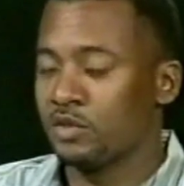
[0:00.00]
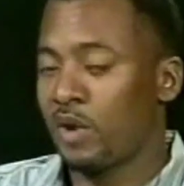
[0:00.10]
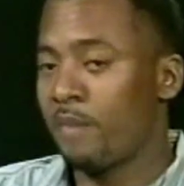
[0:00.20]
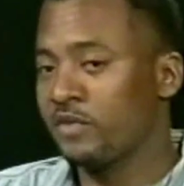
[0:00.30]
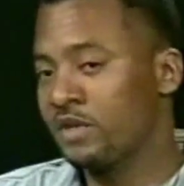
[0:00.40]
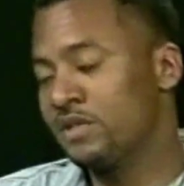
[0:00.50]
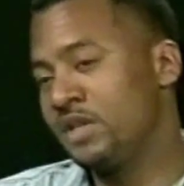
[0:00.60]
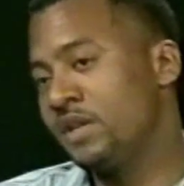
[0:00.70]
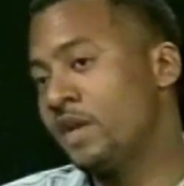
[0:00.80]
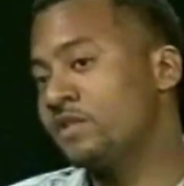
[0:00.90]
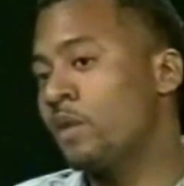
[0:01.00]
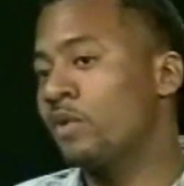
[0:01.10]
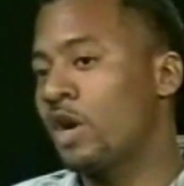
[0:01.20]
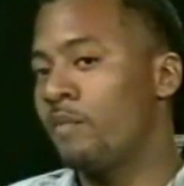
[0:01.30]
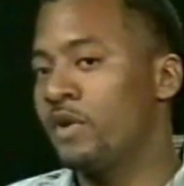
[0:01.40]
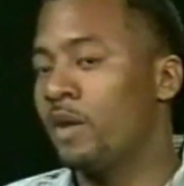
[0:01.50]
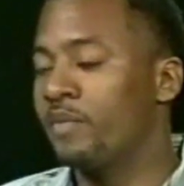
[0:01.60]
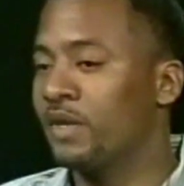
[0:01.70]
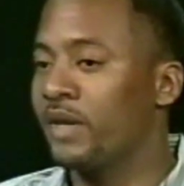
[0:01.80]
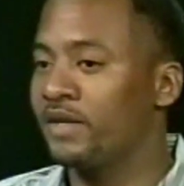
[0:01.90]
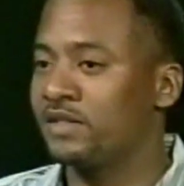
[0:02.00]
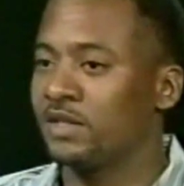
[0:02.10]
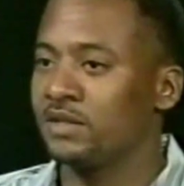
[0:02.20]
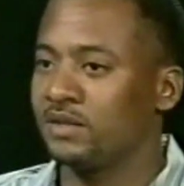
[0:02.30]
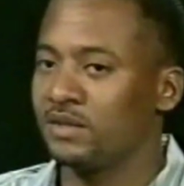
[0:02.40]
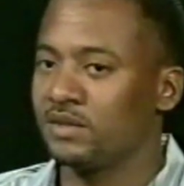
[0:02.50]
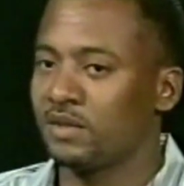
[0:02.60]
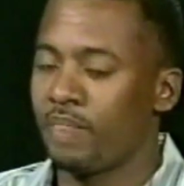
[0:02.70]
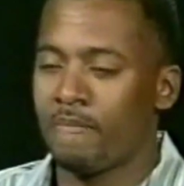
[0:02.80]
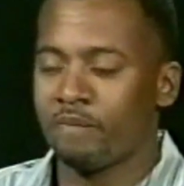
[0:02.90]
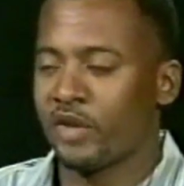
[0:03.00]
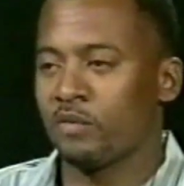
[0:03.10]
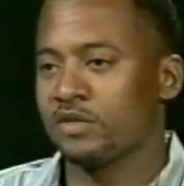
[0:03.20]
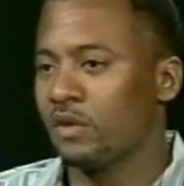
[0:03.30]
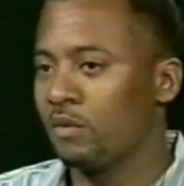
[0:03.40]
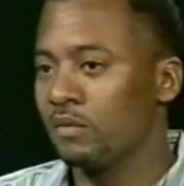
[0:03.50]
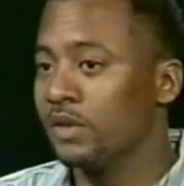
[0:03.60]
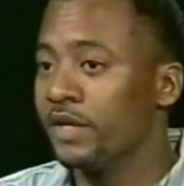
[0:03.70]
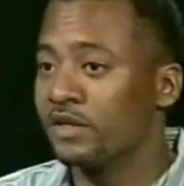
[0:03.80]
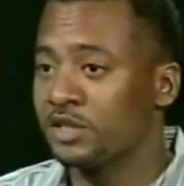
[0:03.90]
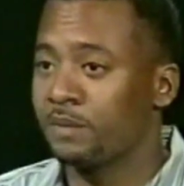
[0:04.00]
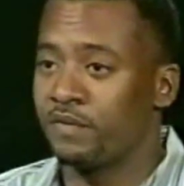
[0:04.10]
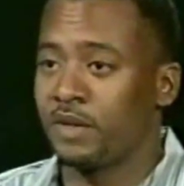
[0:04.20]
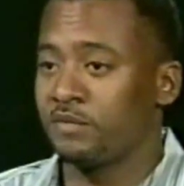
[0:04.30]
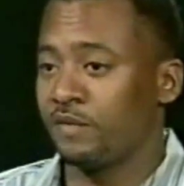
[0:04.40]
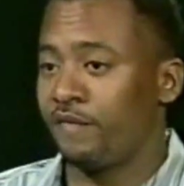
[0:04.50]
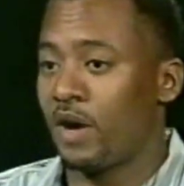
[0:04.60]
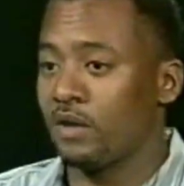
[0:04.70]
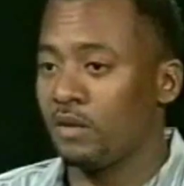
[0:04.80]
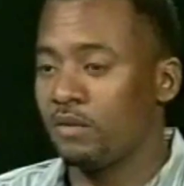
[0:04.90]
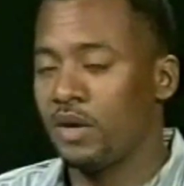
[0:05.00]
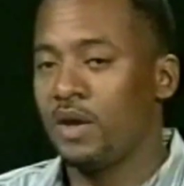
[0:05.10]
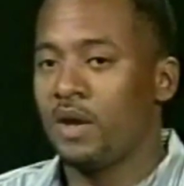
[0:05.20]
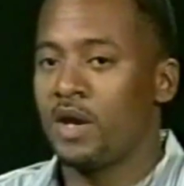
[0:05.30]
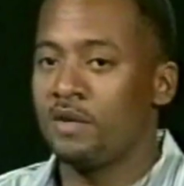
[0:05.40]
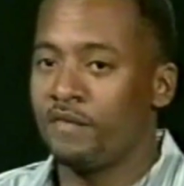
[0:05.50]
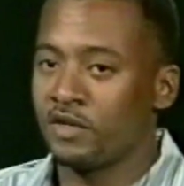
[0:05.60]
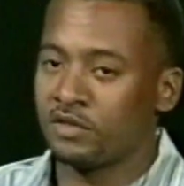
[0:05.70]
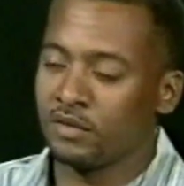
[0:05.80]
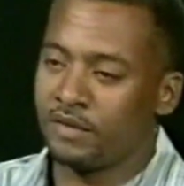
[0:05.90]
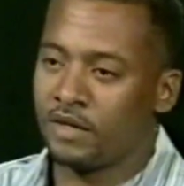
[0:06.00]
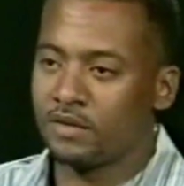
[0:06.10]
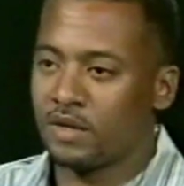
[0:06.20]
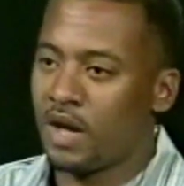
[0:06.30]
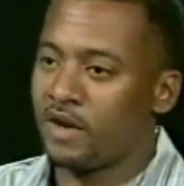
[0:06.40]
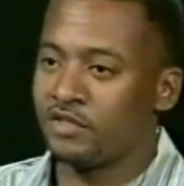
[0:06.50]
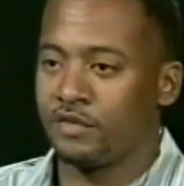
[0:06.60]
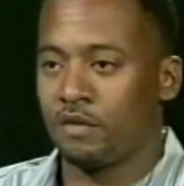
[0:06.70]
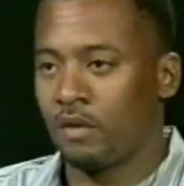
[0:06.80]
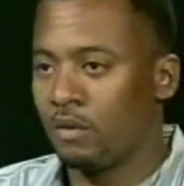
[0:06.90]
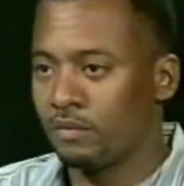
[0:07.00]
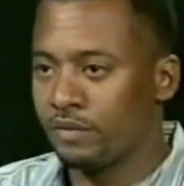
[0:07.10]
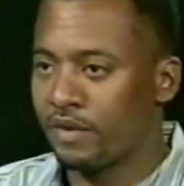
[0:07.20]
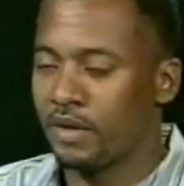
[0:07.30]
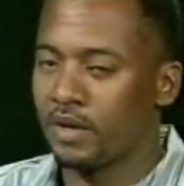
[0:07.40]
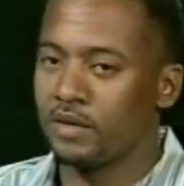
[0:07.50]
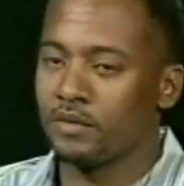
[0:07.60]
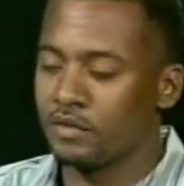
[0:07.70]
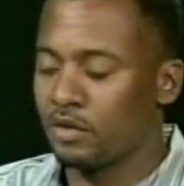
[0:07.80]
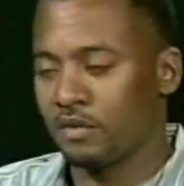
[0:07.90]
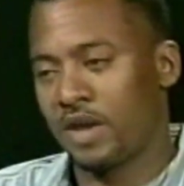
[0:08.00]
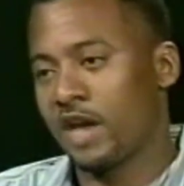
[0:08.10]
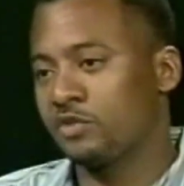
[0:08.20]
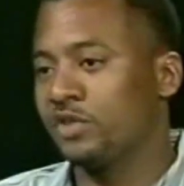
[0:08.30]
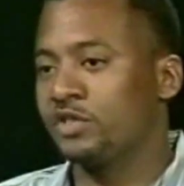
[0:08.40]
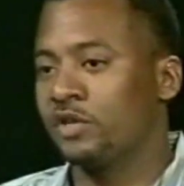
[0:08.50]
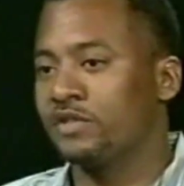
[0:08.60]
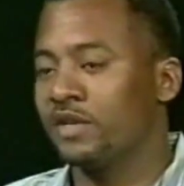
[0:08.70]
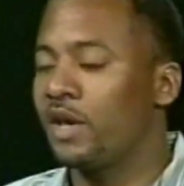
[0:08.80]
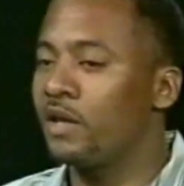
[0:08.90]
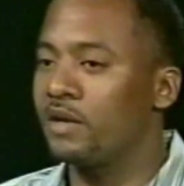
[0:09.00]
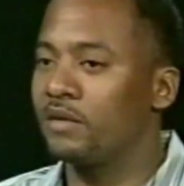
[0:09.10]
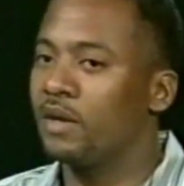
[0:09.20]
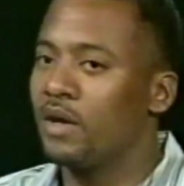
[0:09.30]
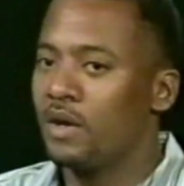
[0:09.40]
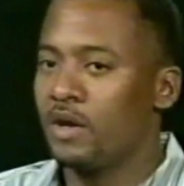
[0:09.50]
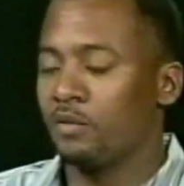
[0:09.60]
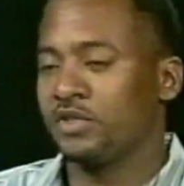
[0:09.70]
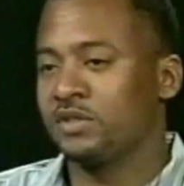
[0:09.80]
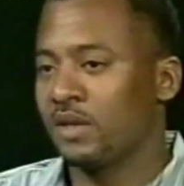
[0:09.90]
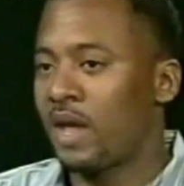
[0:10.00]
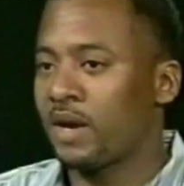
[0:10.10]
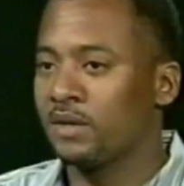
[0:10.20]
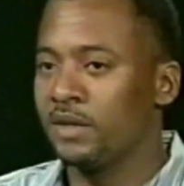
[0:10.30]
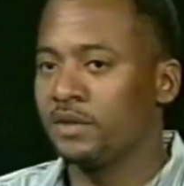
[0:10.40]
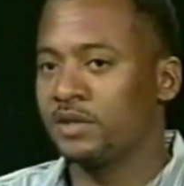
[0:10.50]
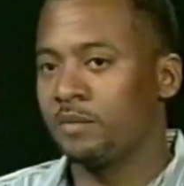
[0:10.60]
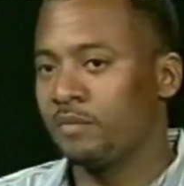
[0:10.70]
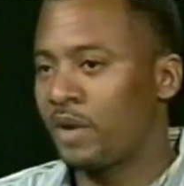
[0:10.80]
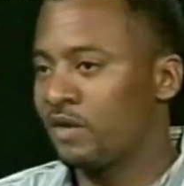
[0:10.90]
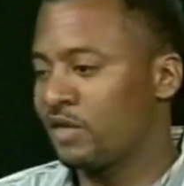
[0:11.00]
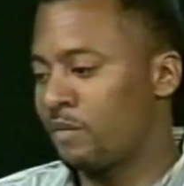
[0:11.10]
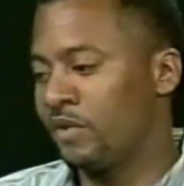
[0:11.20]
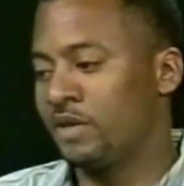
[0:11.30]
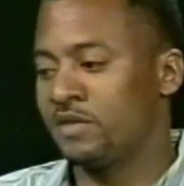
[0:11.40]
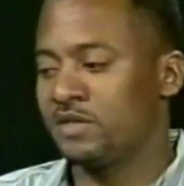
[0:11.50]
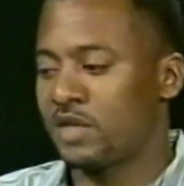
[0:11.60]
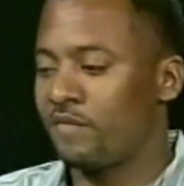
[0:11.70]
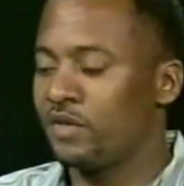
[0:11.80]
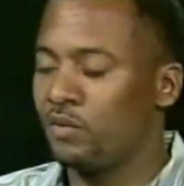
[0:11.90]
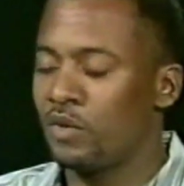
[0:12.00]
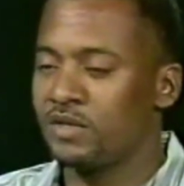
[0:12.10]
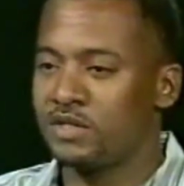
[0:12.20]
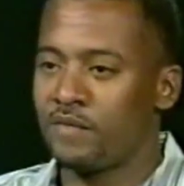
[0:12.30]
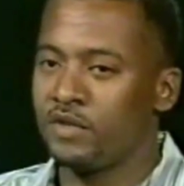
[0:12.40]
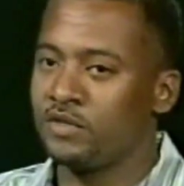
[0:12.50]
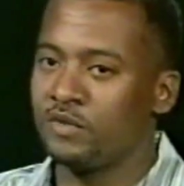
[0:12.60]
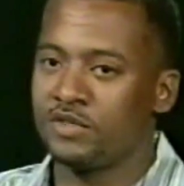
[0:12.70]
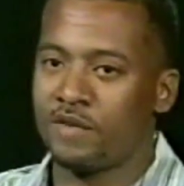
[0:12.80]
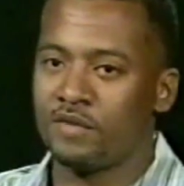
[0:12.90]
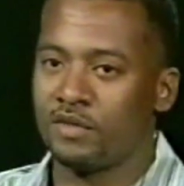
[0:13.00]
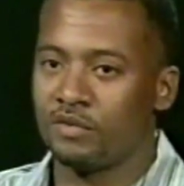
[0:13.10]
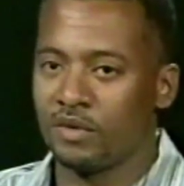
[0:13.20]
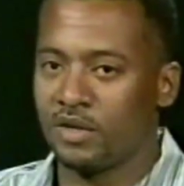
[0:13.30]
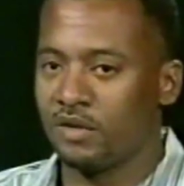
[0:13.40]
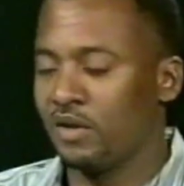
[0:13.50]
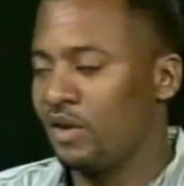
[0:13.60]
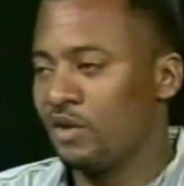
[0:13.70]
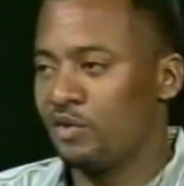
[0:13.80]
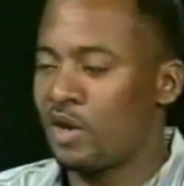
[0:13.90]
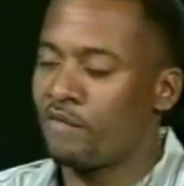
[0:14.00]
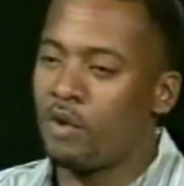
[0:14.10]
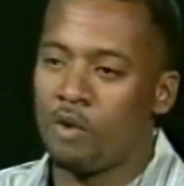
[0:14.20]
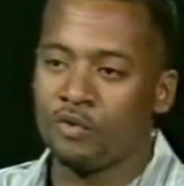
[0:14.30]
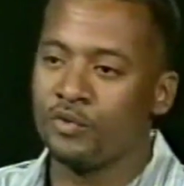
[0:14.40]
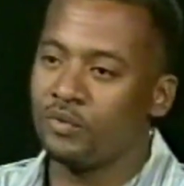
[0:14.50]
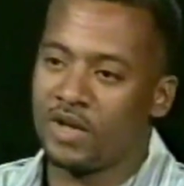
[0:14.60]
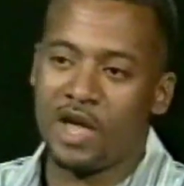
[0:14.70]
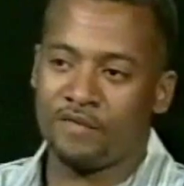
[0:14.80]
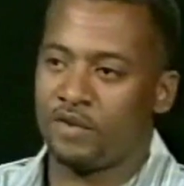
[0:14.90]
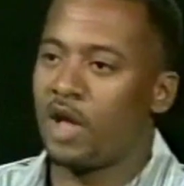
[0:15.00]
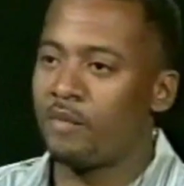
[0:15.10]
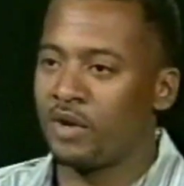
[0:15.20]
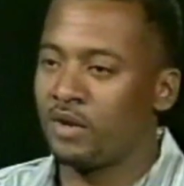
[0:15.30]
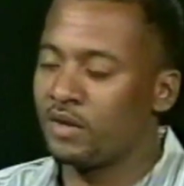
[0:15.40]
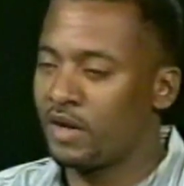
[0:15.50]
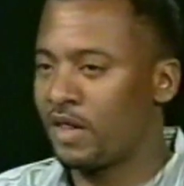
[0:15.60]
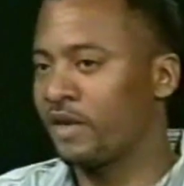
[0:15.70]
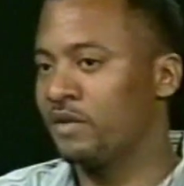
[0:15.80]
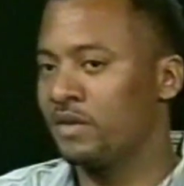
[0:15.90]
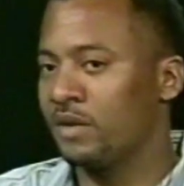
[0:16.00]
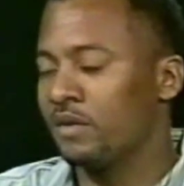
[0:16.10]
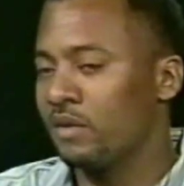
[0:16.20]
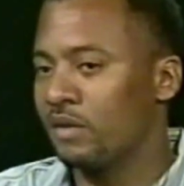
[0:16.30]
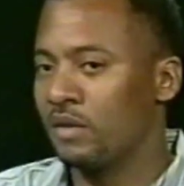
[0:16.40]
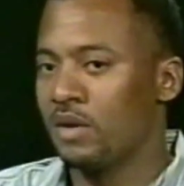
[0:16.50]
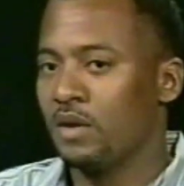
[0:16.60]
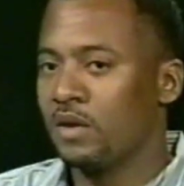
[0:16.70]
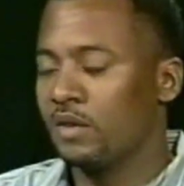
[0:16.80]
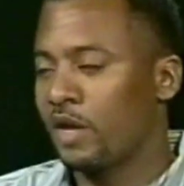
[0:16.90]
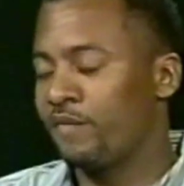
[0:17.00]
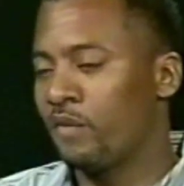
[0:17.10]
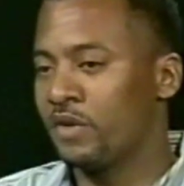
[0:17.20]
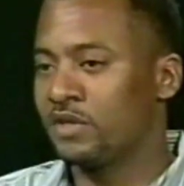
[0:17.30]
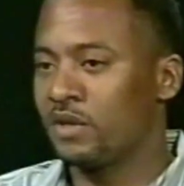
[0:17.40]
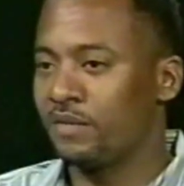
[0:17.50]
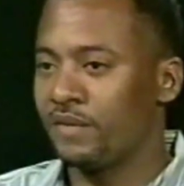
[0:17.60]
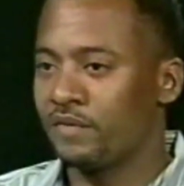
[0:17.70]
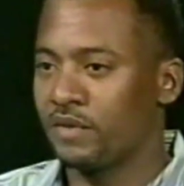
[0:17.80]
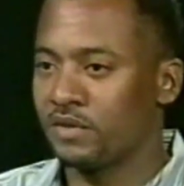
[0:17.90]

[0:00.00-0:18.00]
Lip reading: So what happened to the teenagers that were coming up in the late 60s, there was no leadership for them to follow. And eventually they got into their own thing, and you know, gangs resurged again, and it was just a lack of leadership. And by the time you get to 71, 72, 73, you have a whole new gang phenomenon like you did in the late 40s, early 50s.